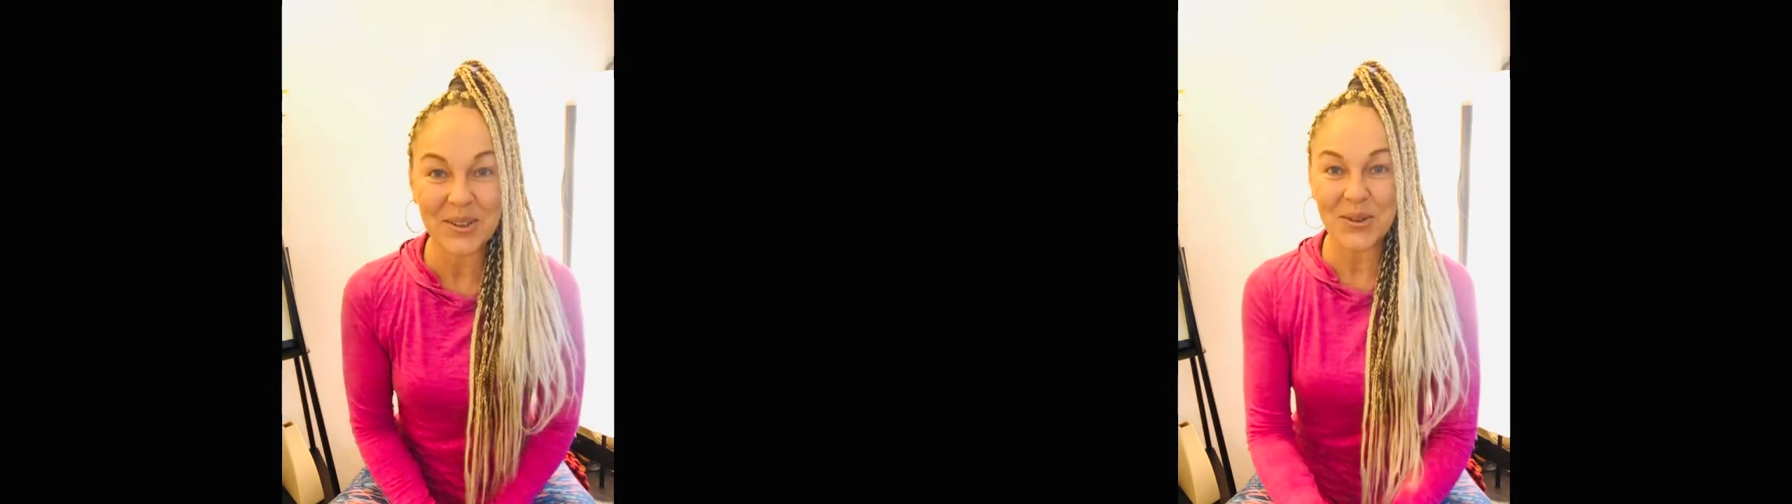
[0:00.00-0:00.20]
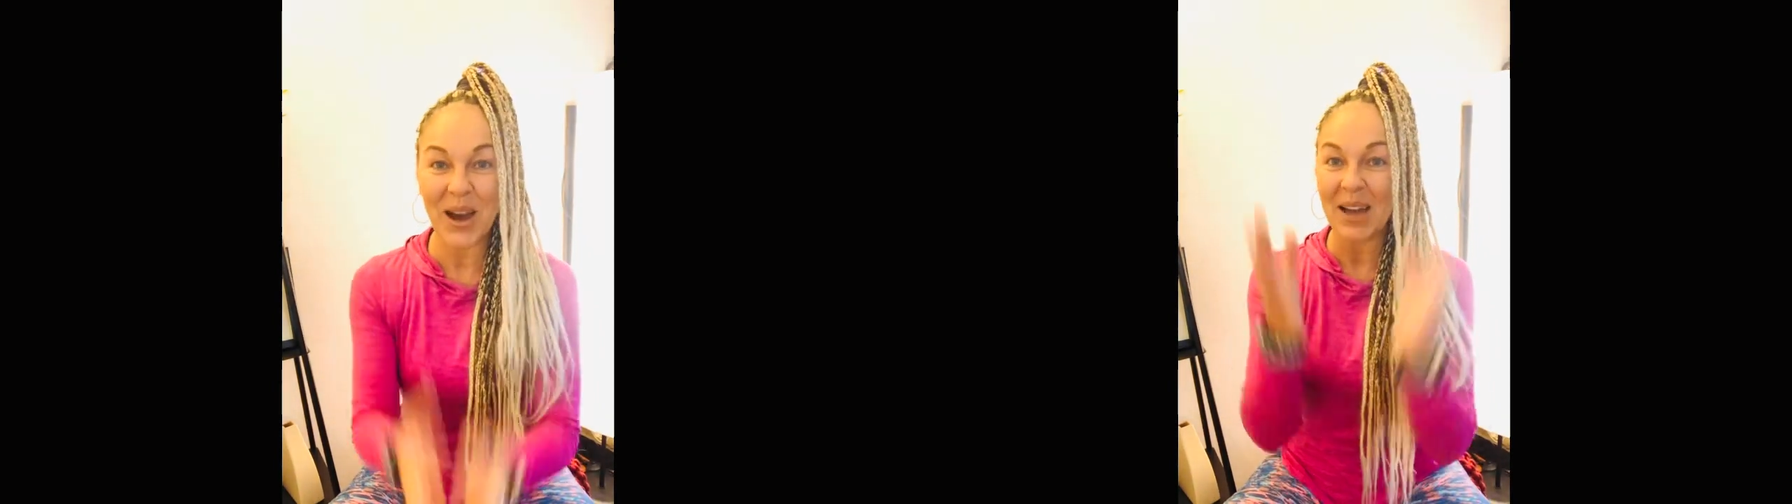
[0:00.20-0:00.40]

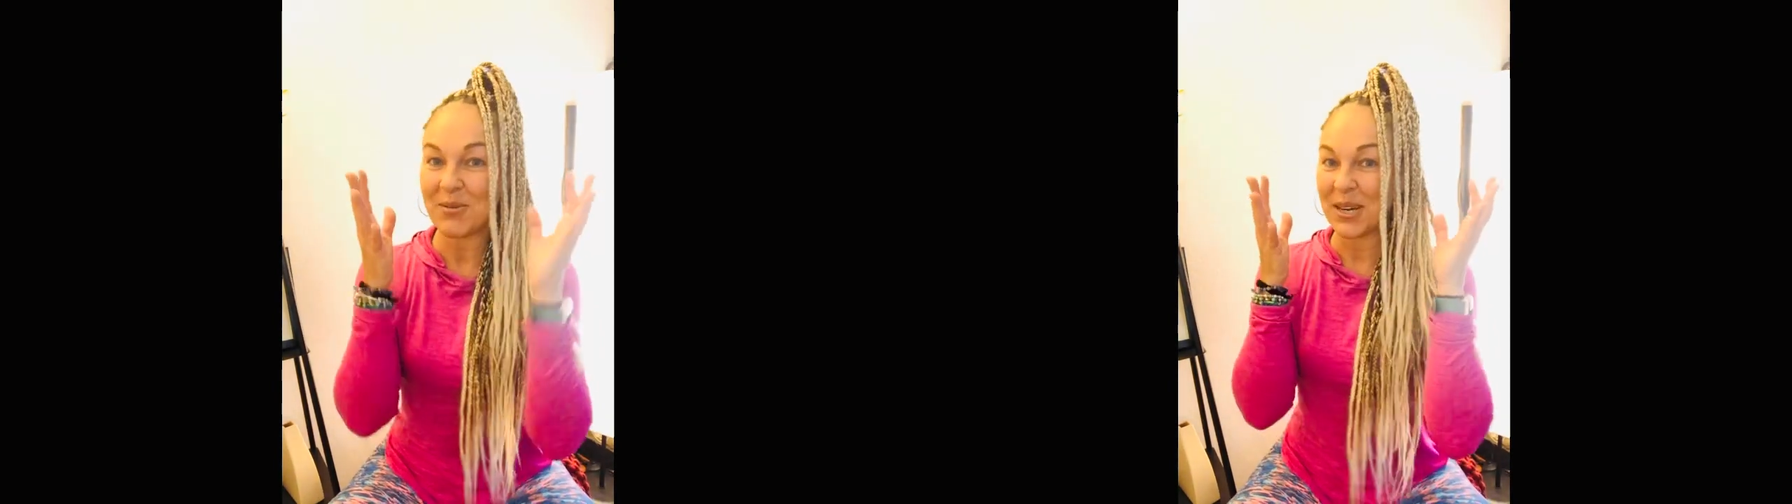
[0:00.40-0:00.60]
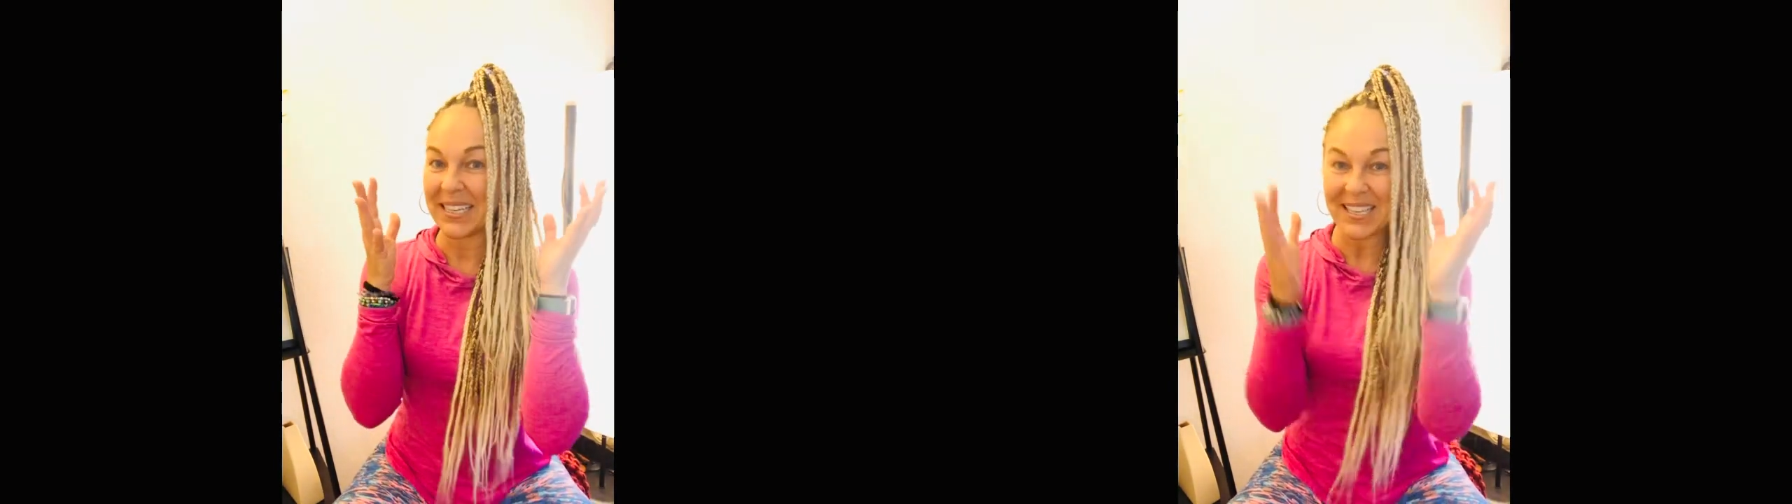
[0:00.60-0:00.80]
I want to
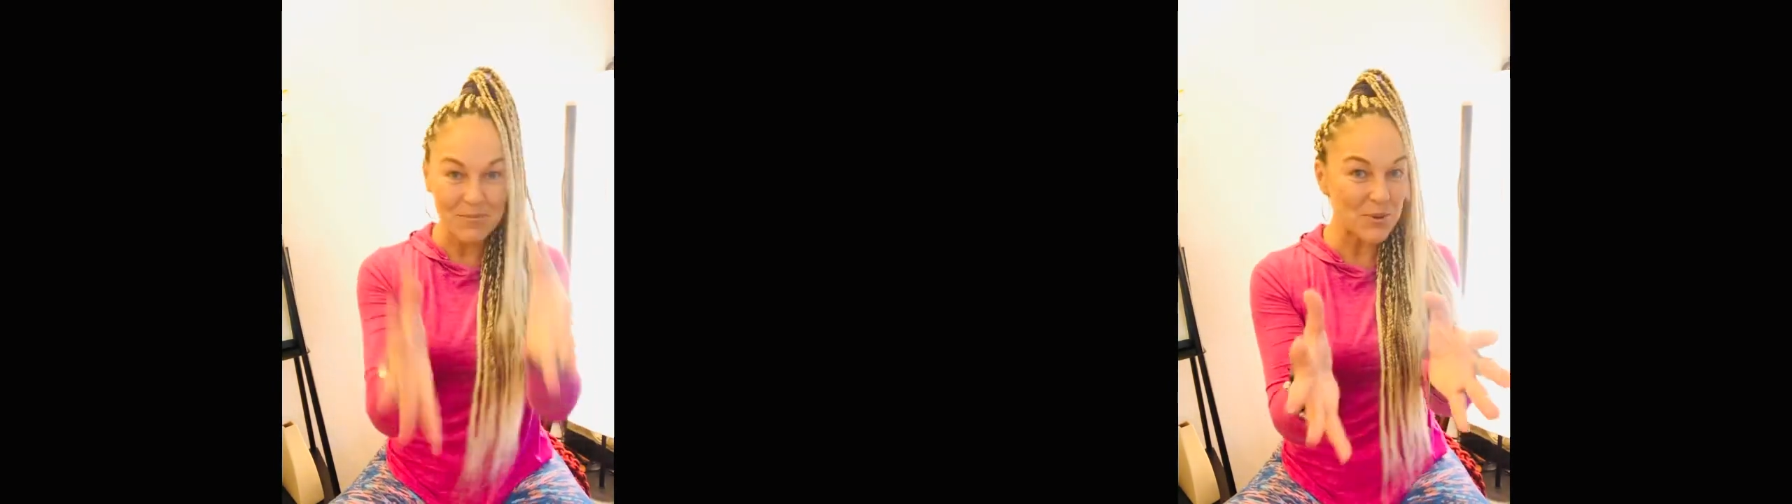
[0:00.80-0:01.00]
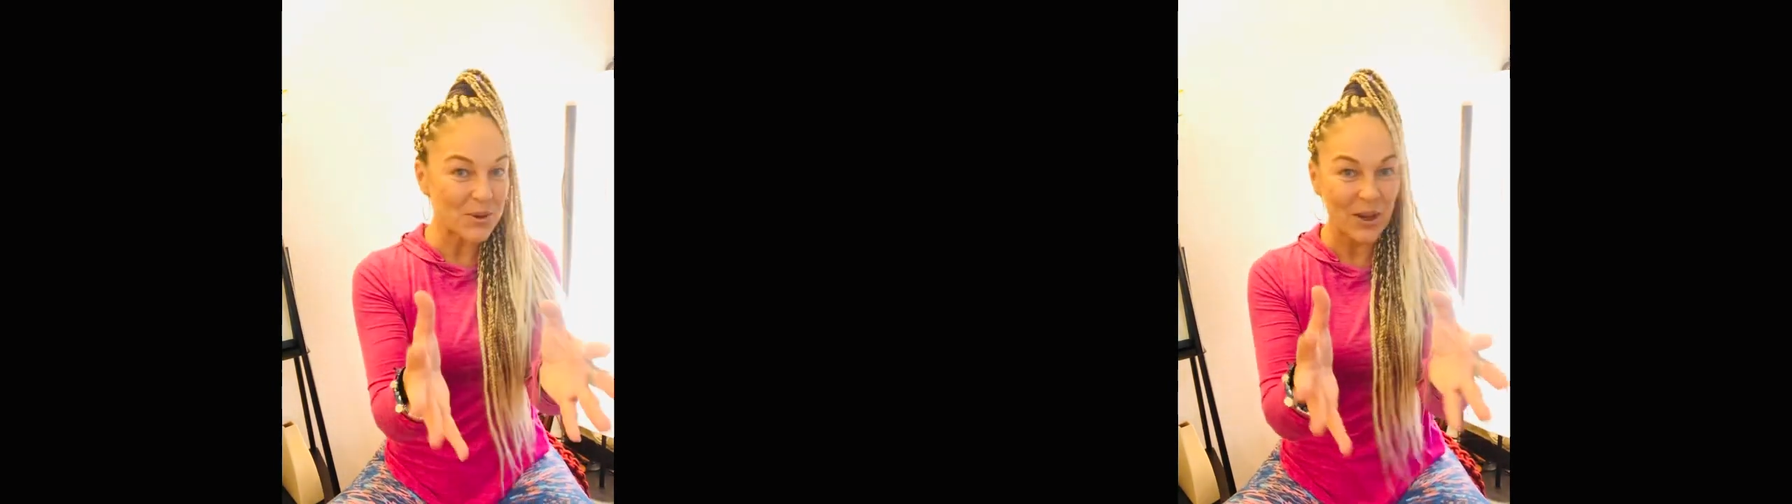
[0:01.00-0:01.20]
keep you
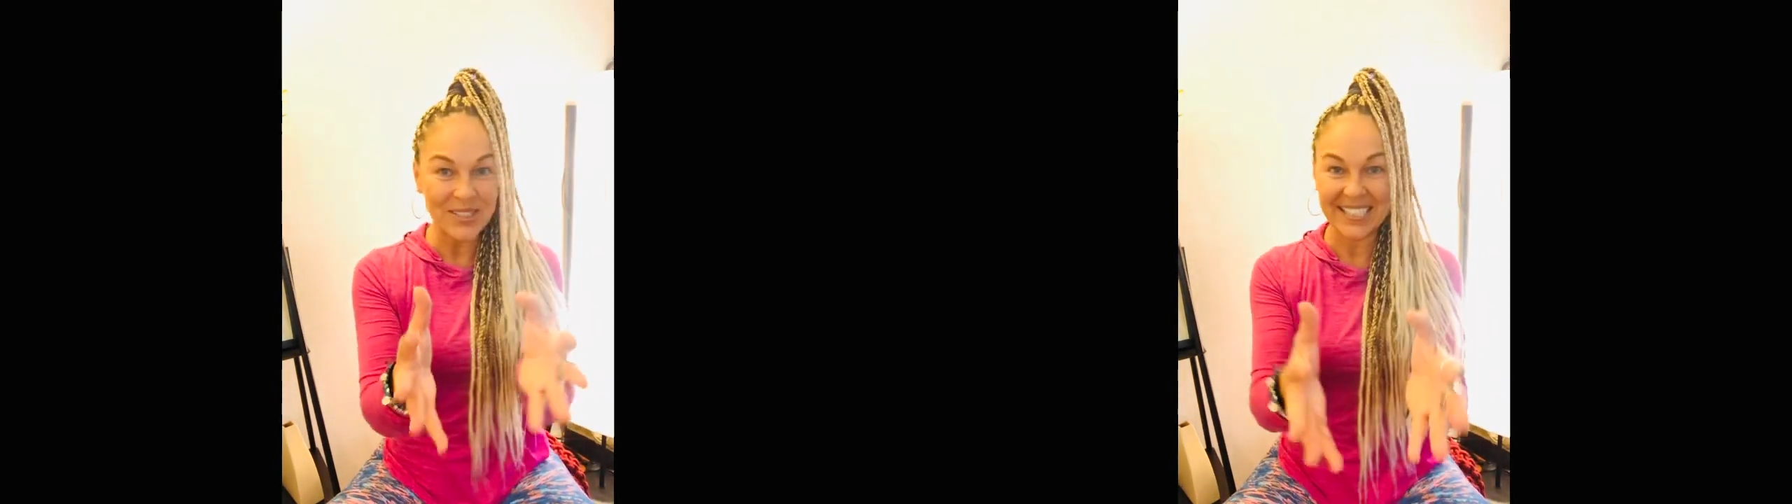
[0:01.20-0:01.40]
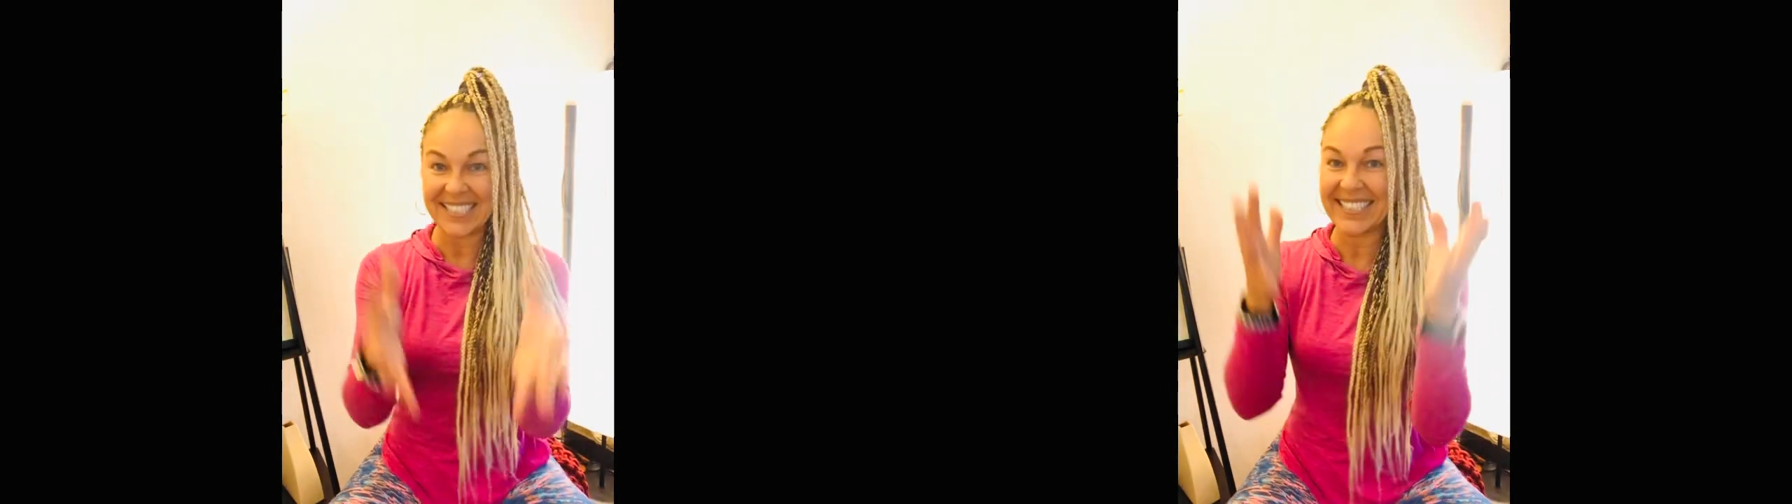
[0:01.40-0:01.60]

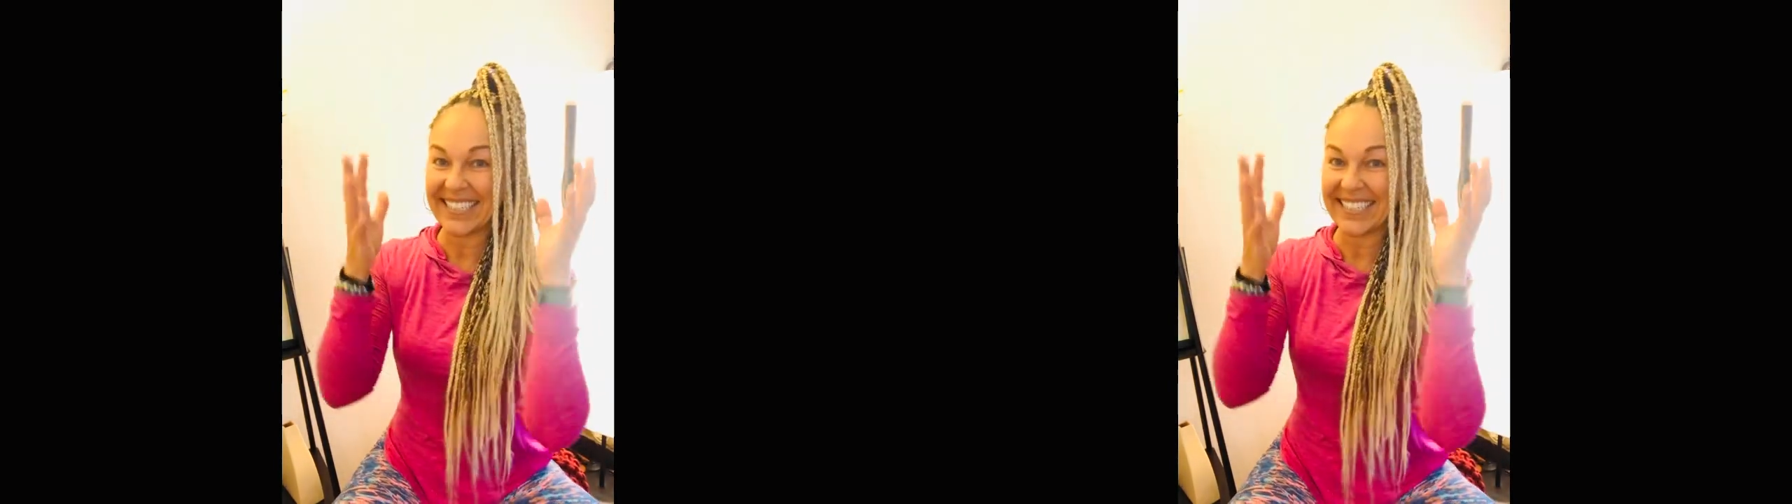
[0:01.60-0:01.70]
consistent.